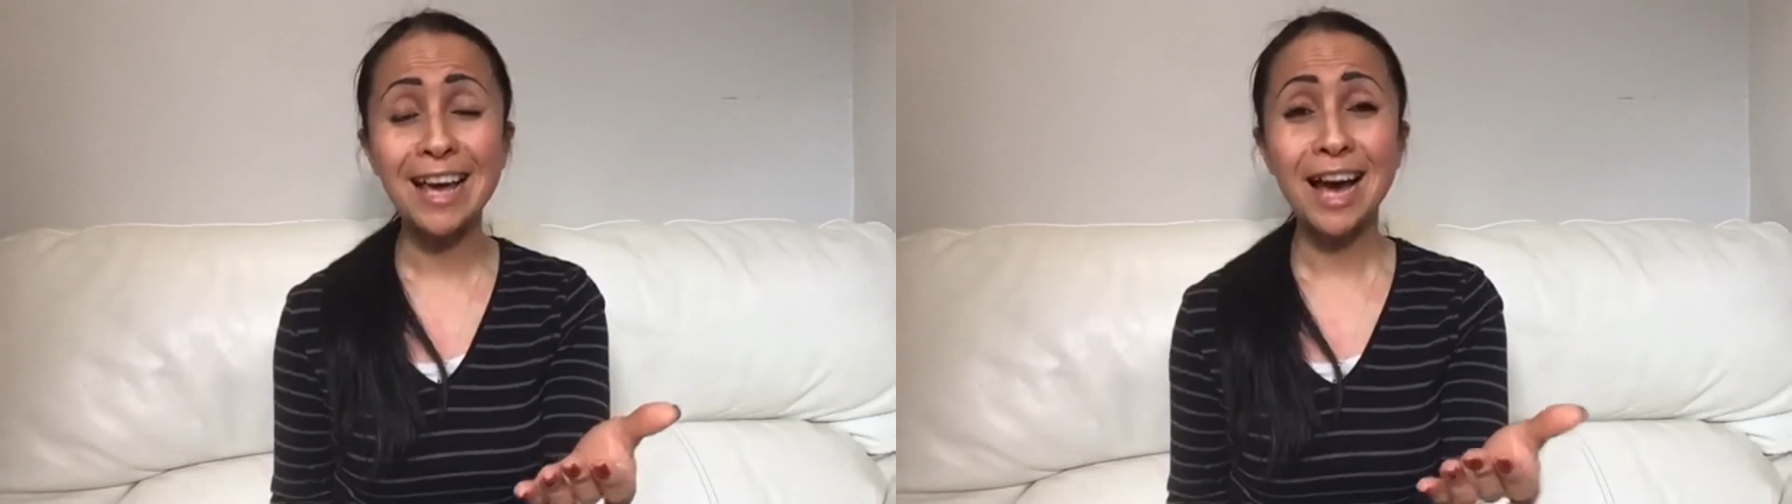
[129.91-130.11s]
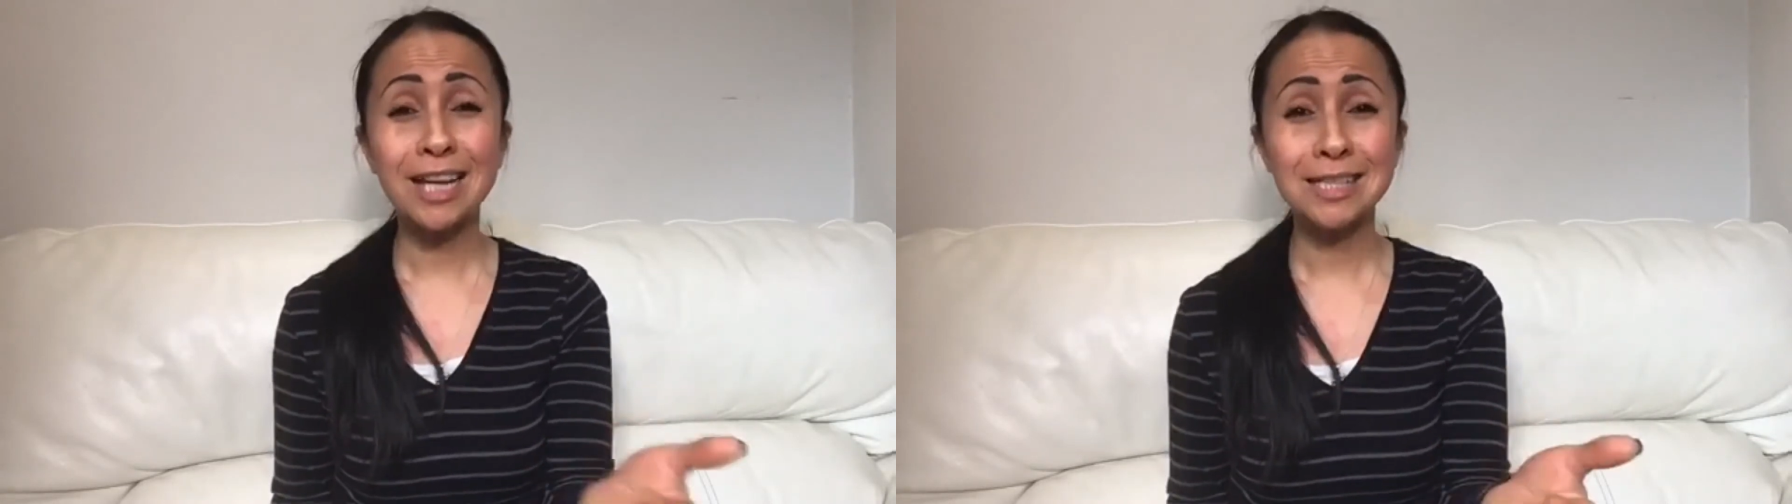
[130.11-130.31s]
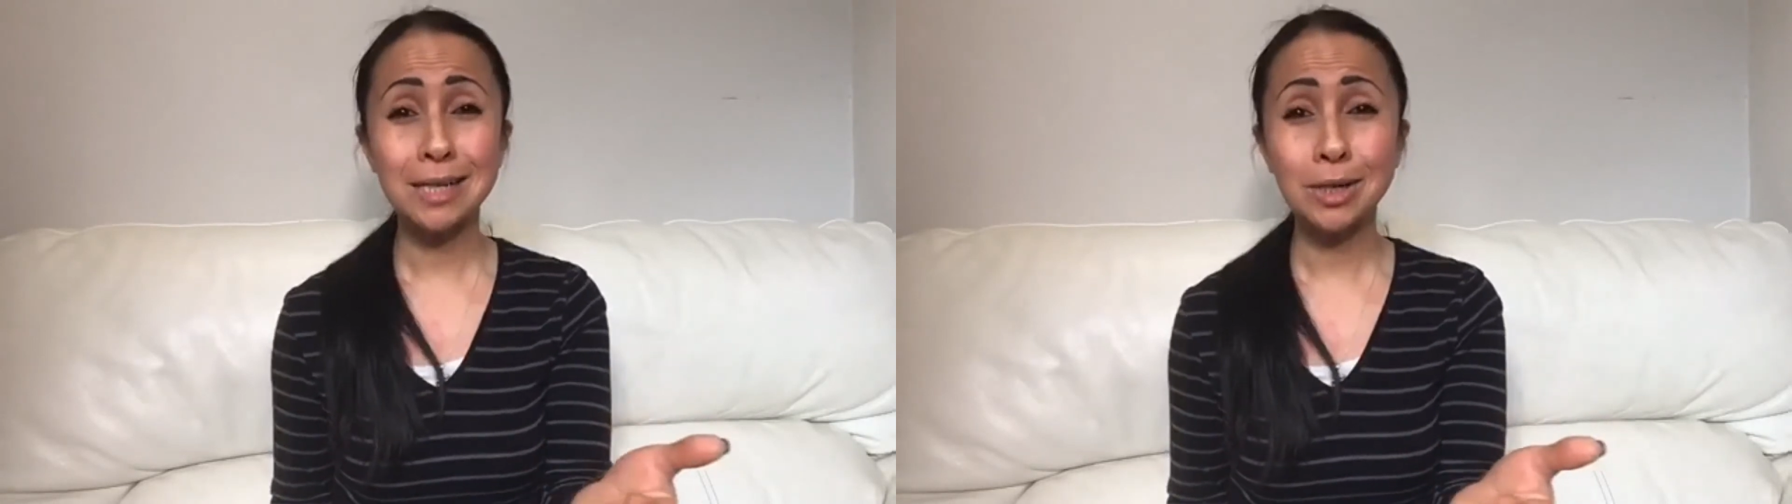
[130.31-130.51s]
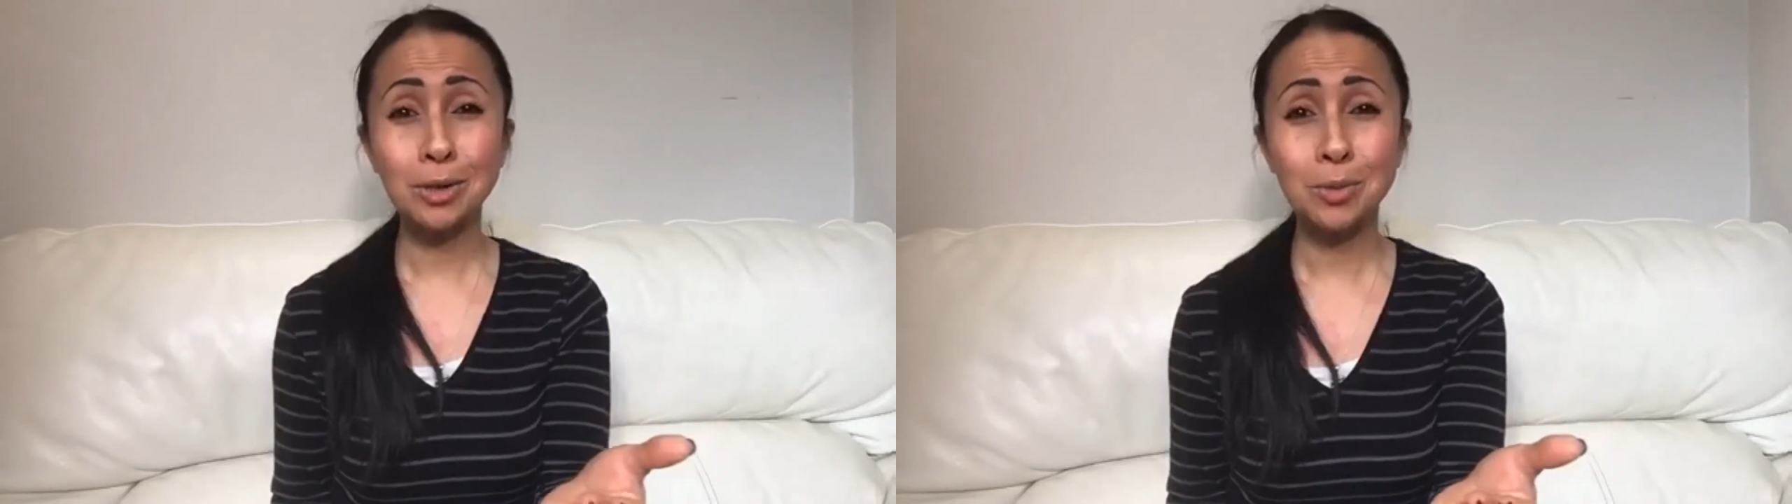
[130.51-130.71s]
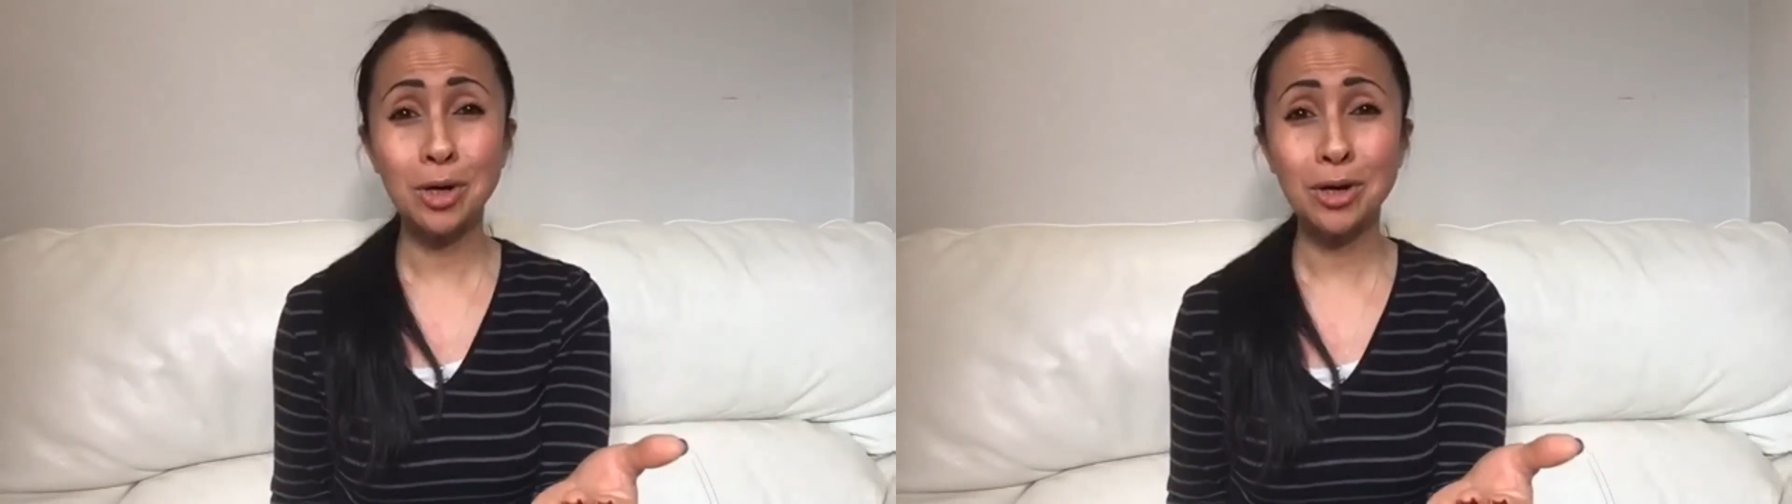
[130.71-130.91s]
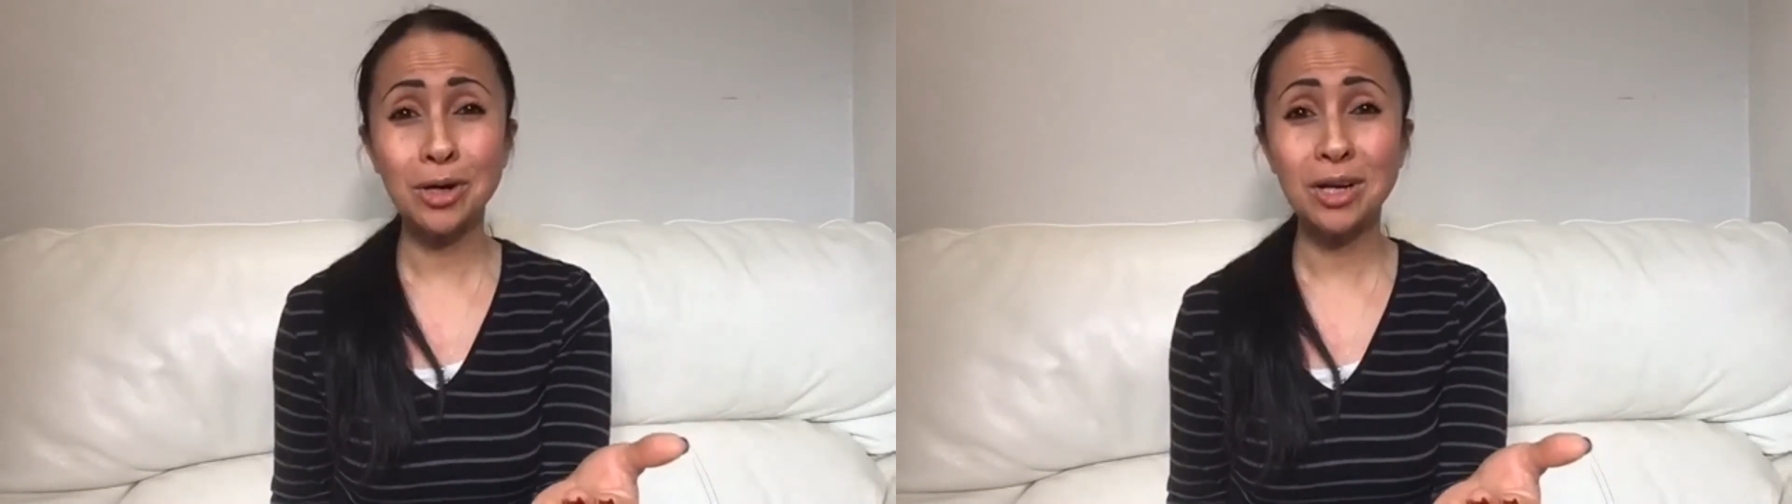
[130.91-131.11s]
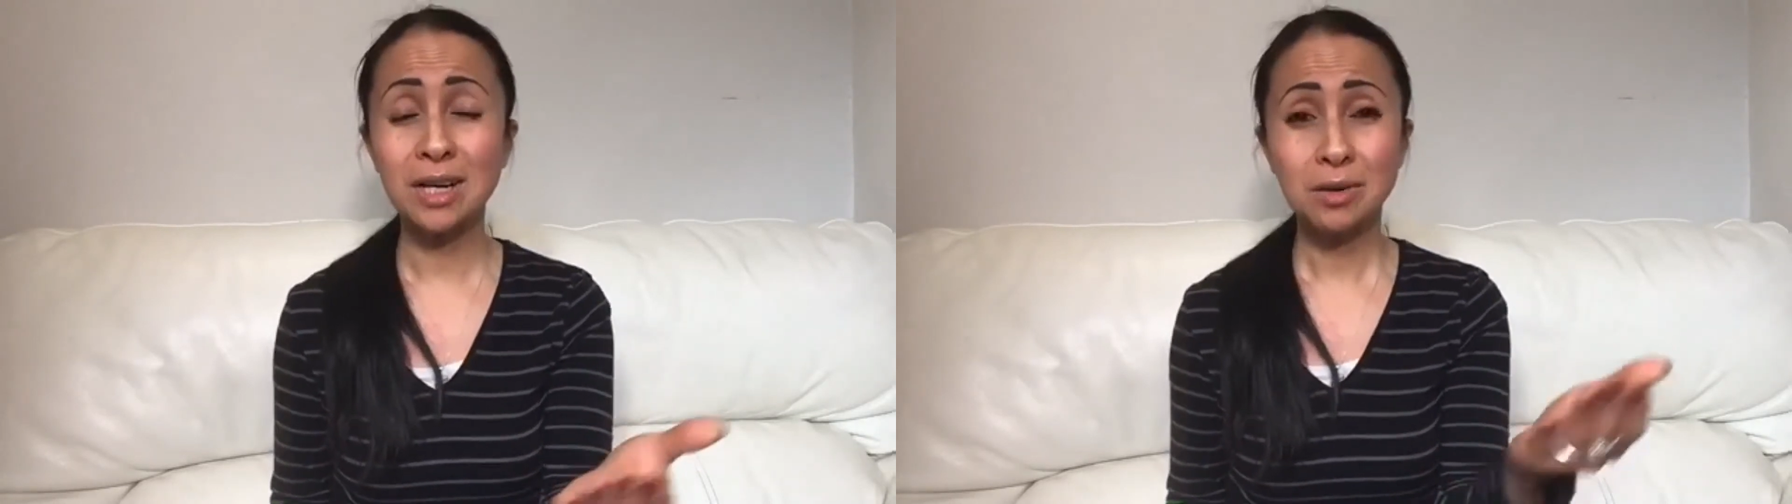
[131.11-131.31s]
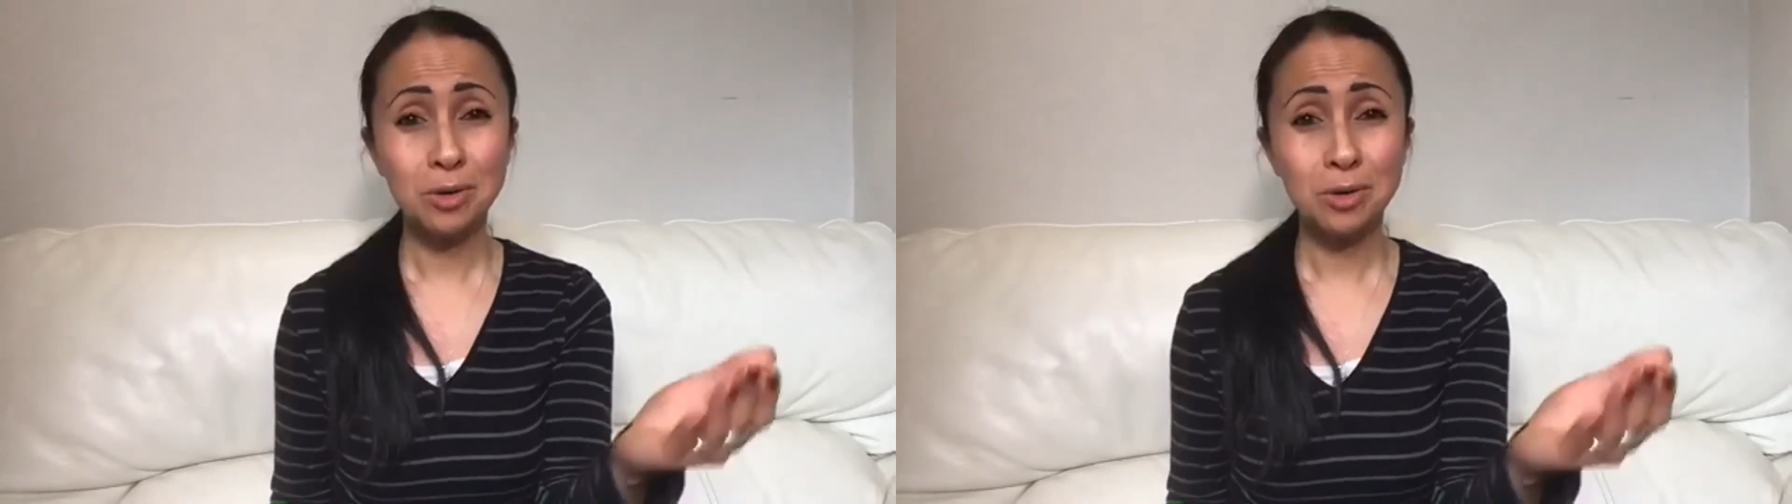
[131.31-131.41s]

I tell you what